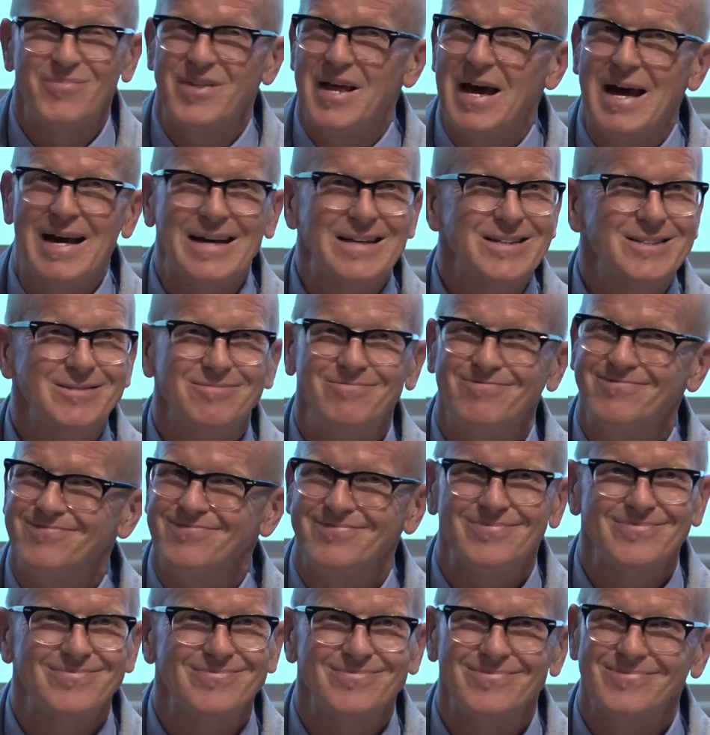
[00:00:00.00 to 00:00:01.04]
then
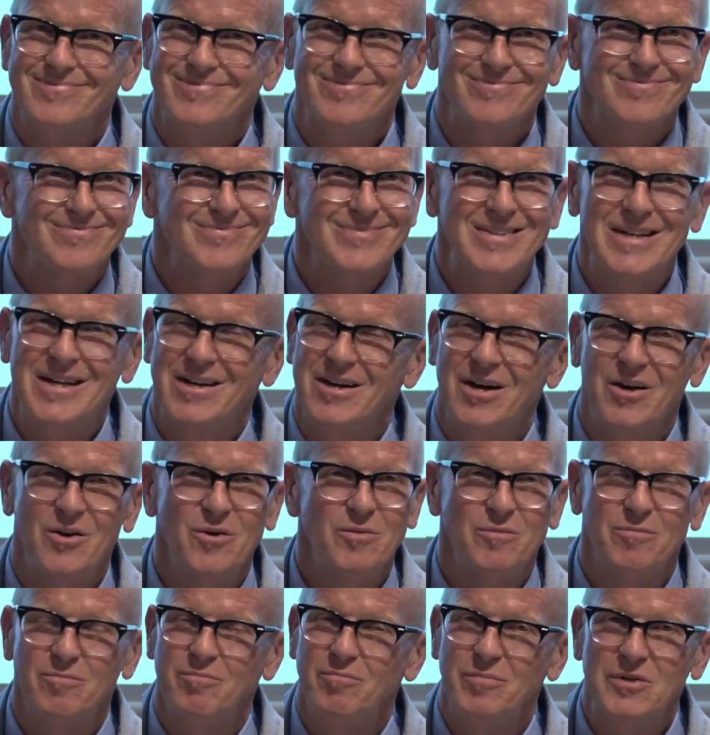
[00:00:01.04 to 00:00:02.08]
you
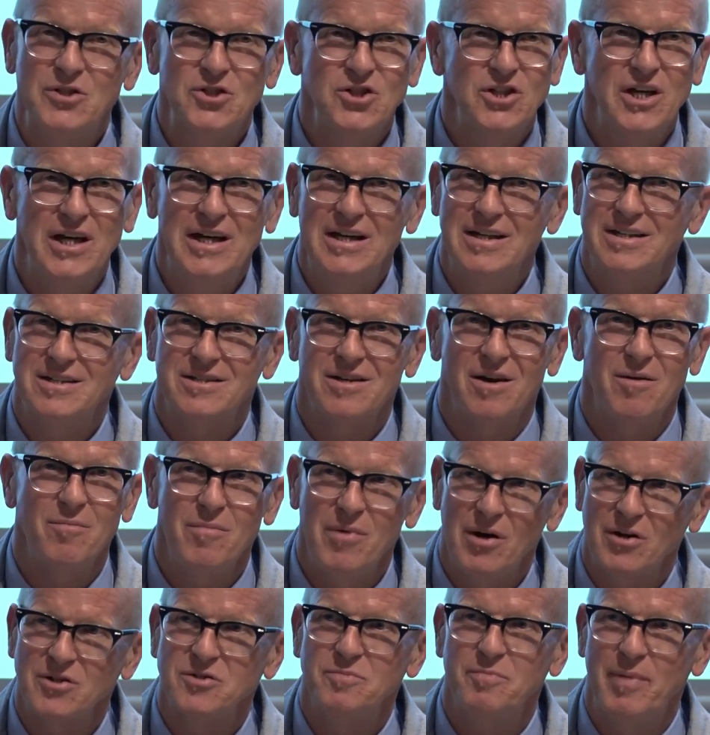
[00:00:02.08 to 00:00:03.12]
know, machines are
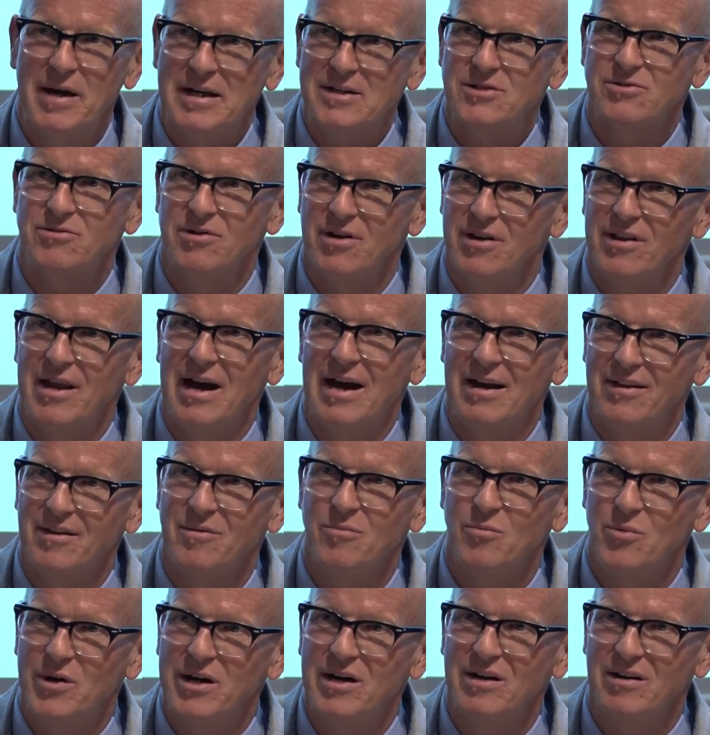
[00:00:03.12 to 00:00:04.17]
much better at that
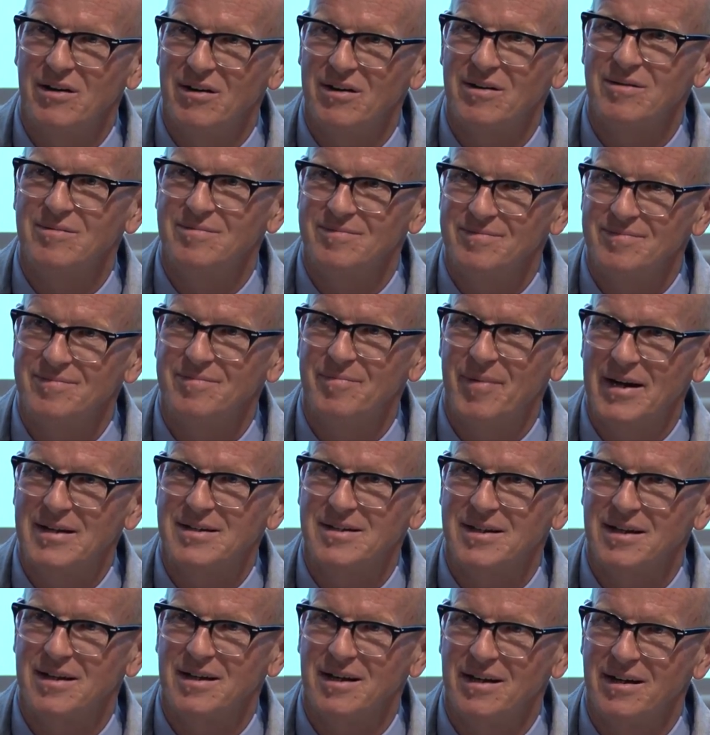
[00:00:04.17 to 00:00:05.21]
than we are,
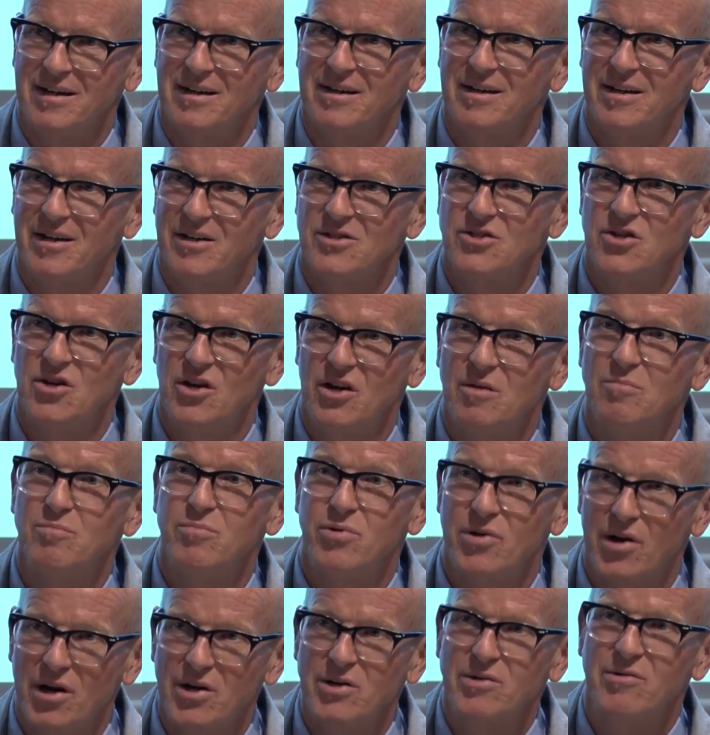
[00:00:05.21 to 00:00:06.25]
basically, because you can
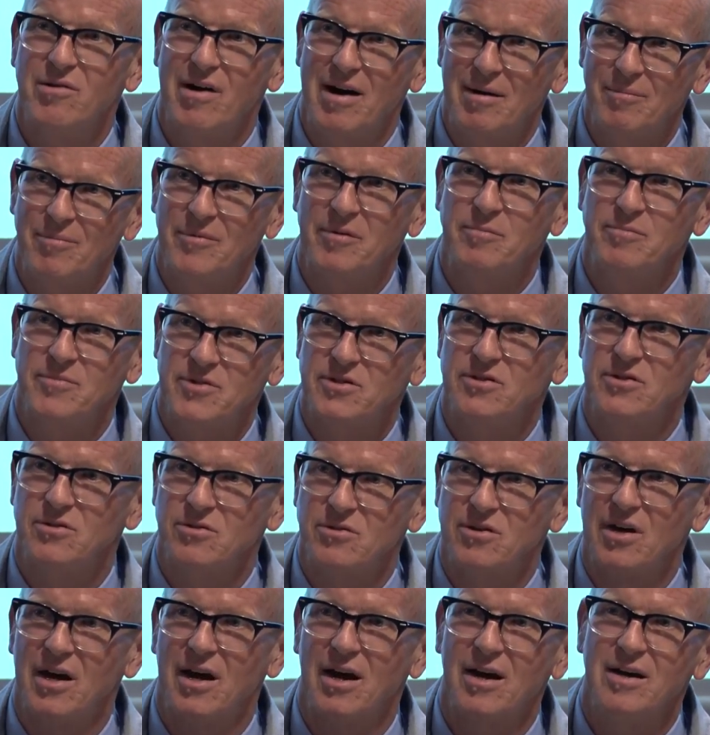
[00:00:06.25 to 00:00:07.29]
program them to
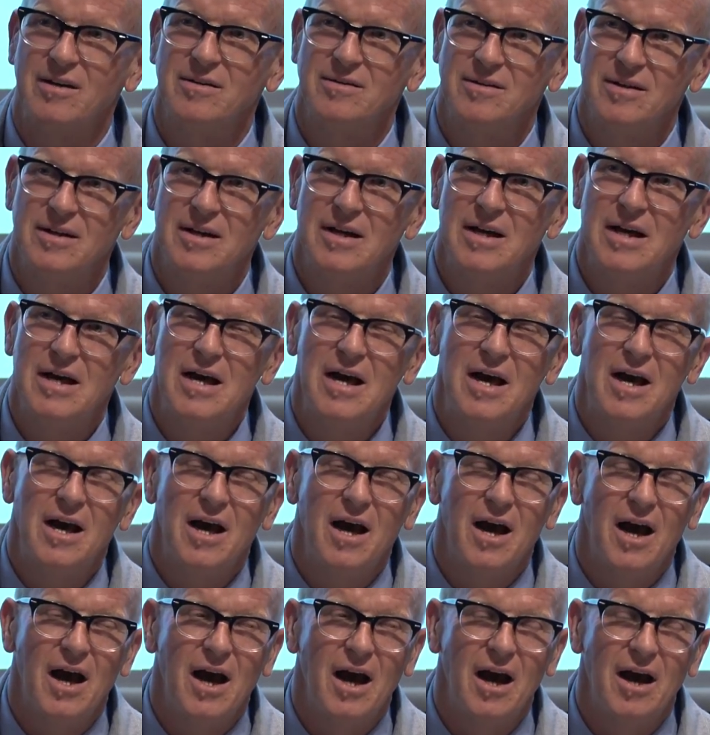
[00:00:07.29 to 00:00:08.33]
do that.
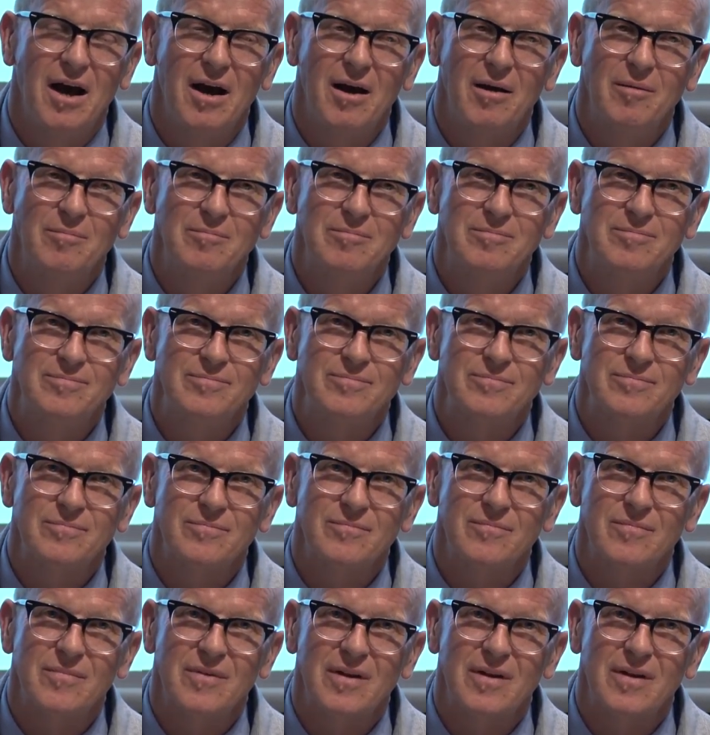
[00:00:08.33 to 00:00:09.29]
Um,